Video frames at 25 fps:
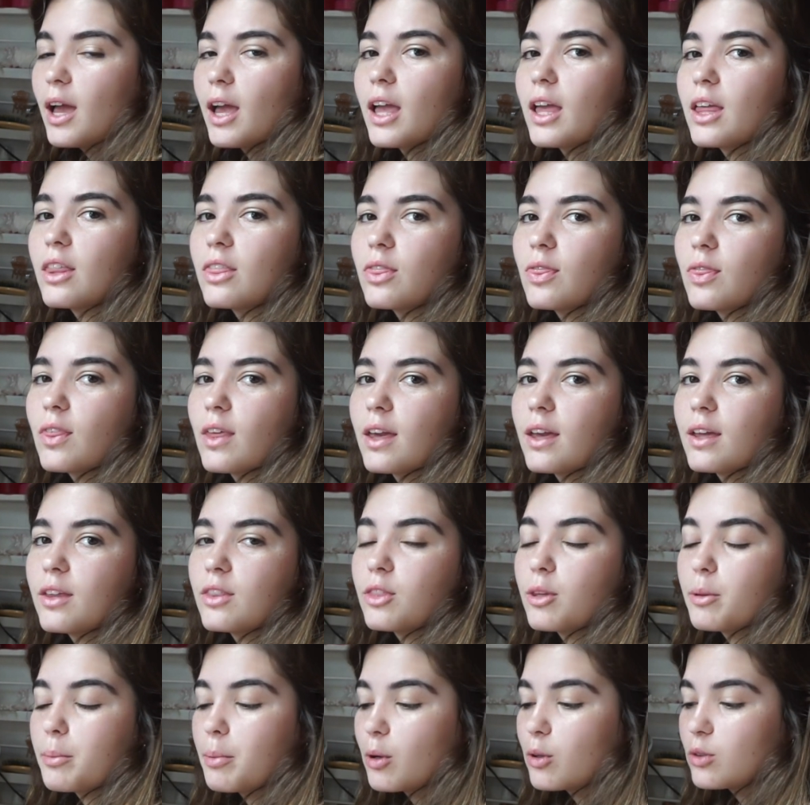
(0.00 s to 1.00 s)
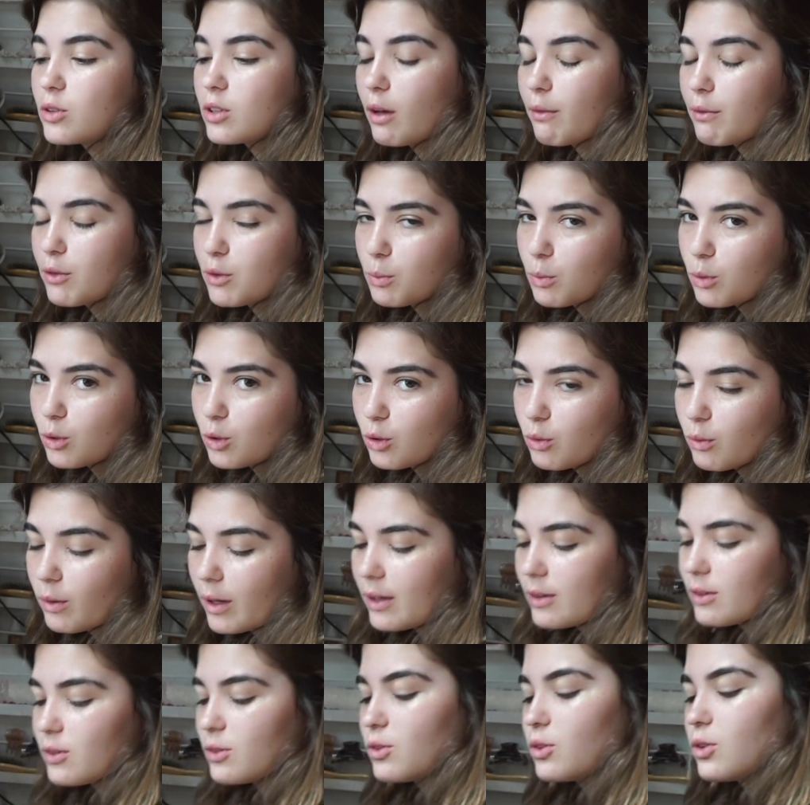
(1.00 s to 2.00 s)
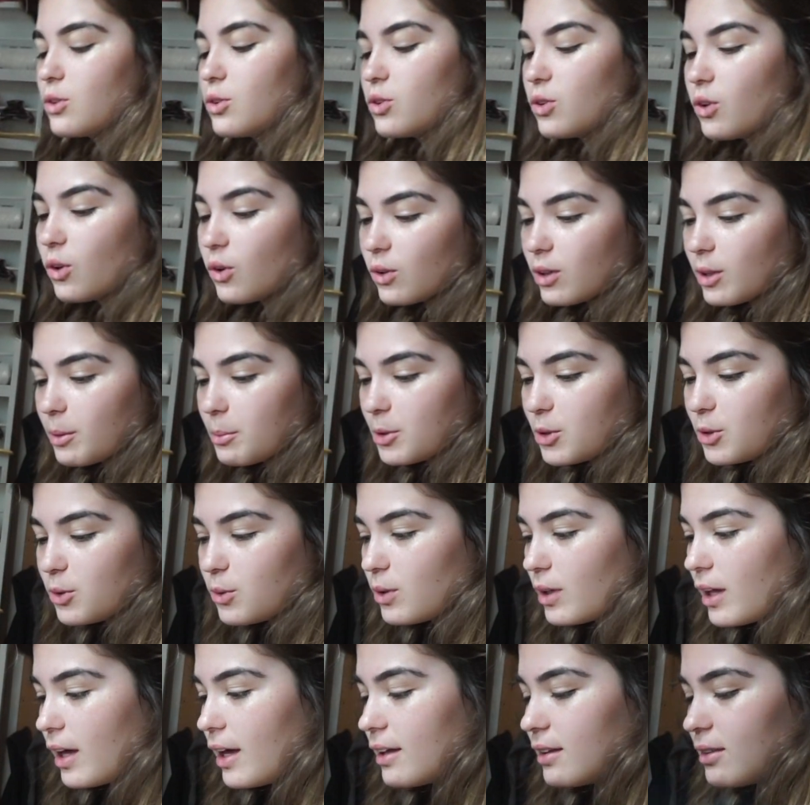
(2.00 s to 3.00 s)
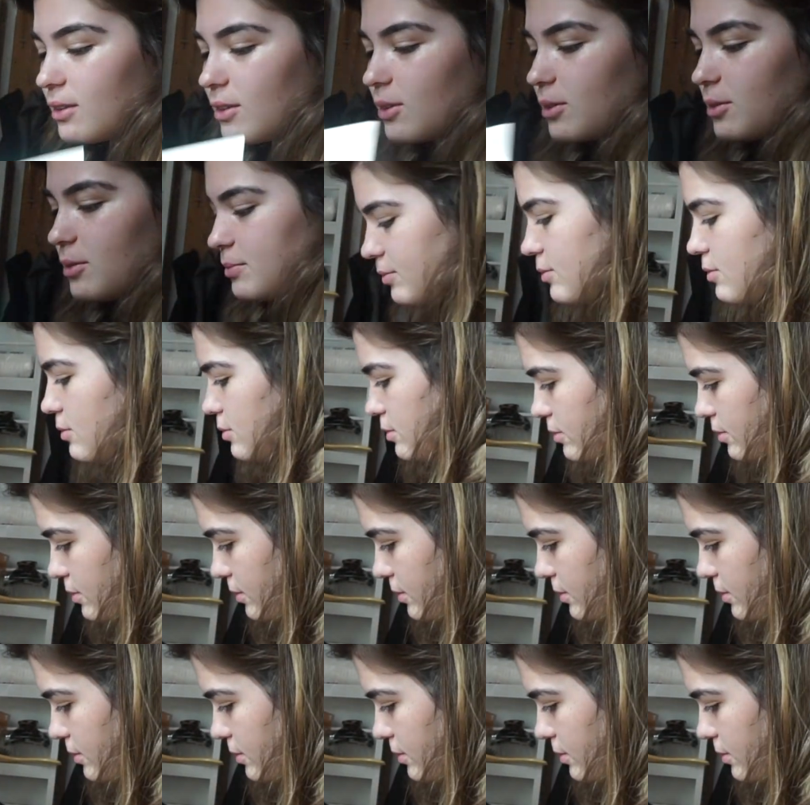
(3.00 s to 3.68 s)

and then the post office will do the rest. So let me do that.